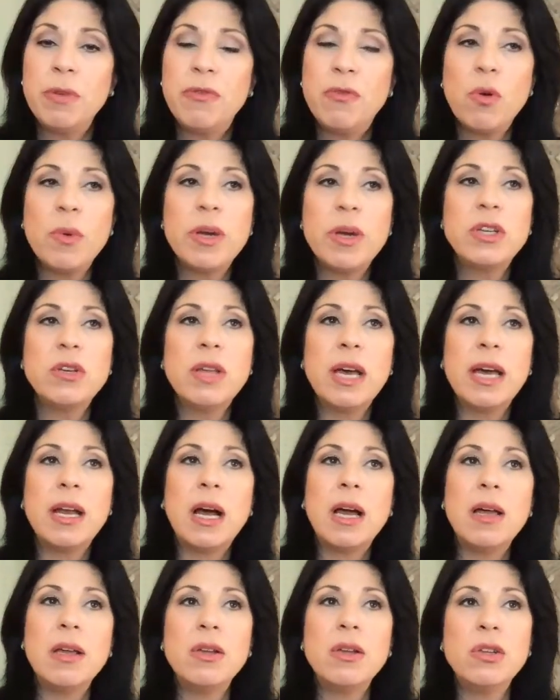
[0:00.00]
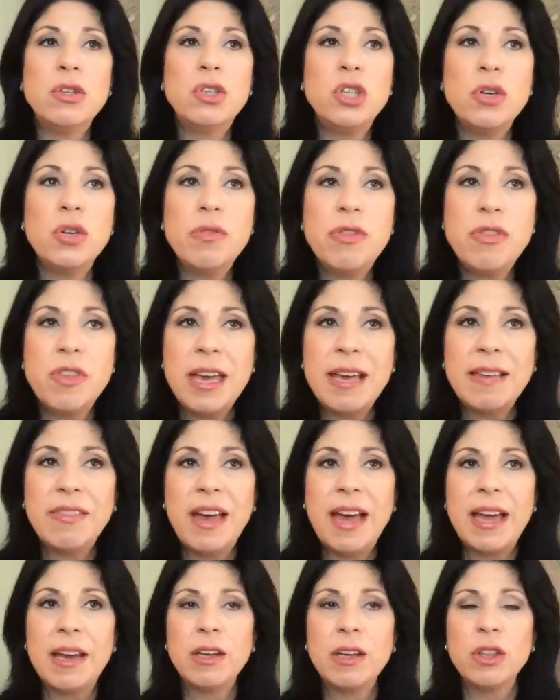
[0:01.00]
we do that, do you think
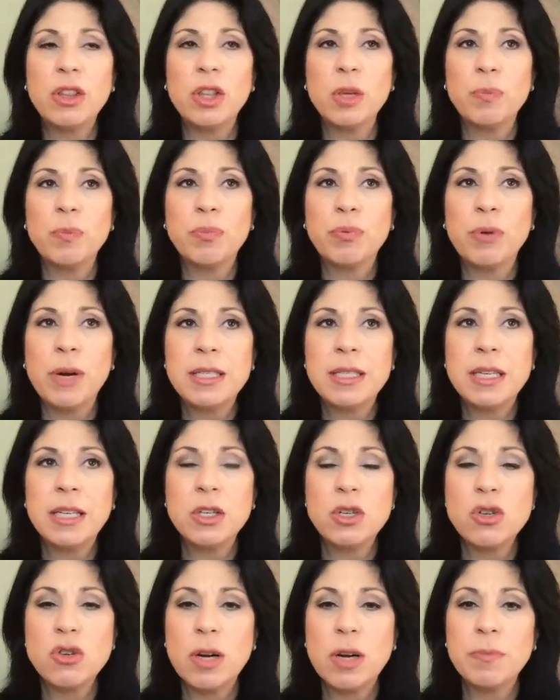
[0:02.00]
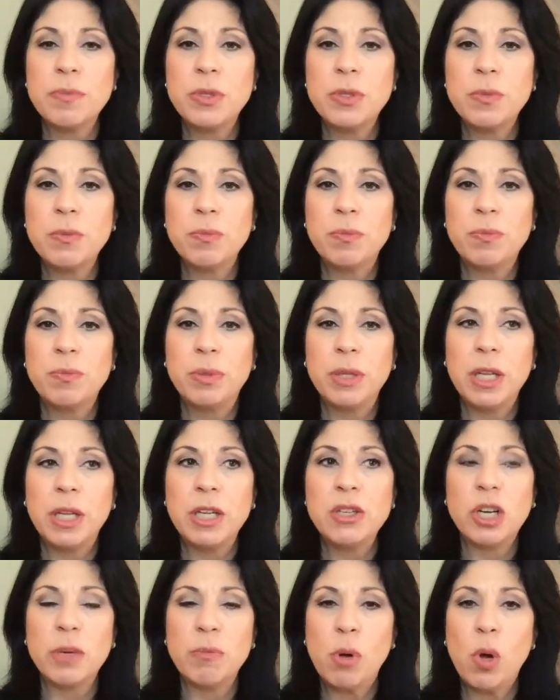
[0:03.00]
that the President Trump's
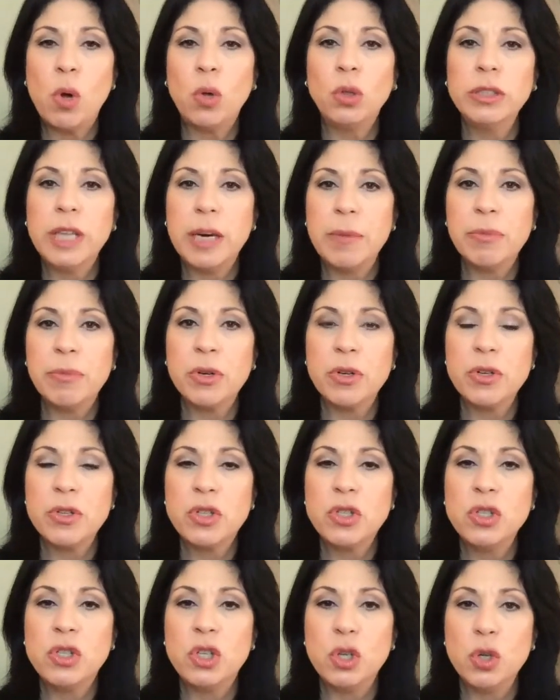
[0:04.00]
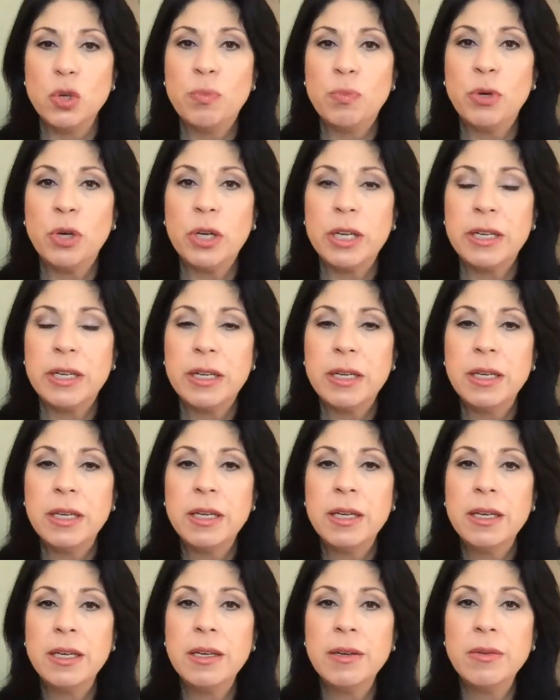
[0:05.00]
plunging poll numbers do put
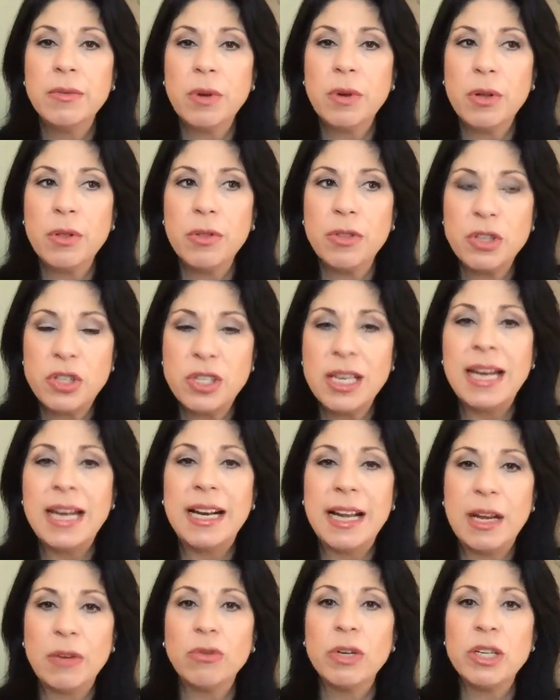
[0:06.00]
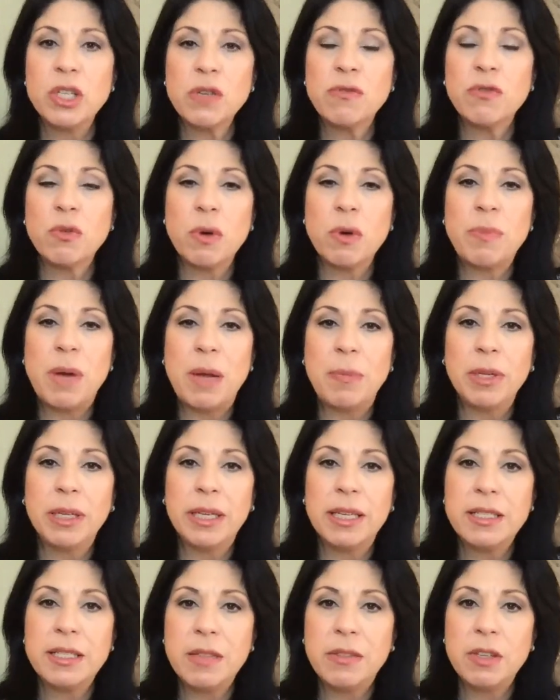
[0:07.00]
the Senate at risk for
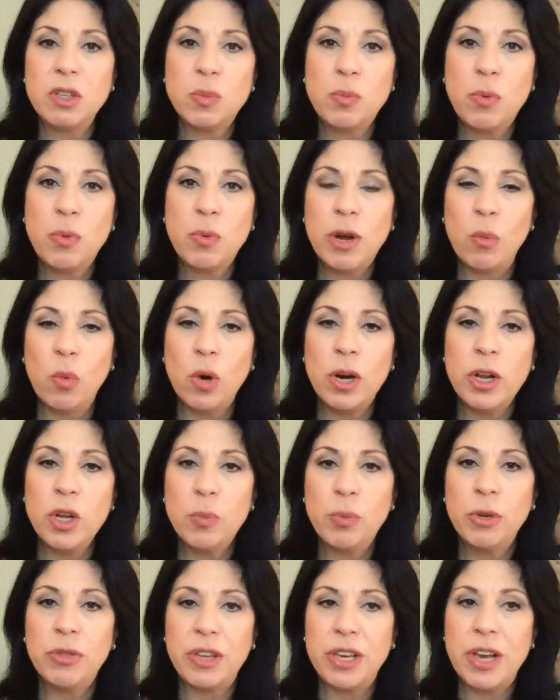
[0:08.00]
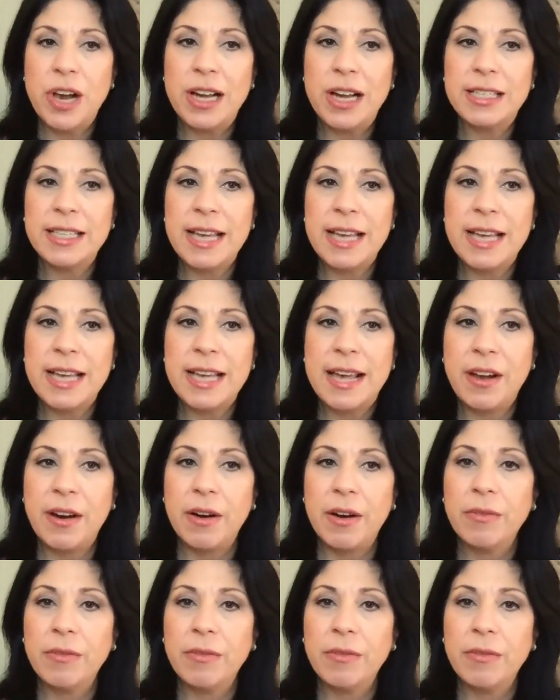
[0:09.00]
Republicans at this point? What do you put the odds at there?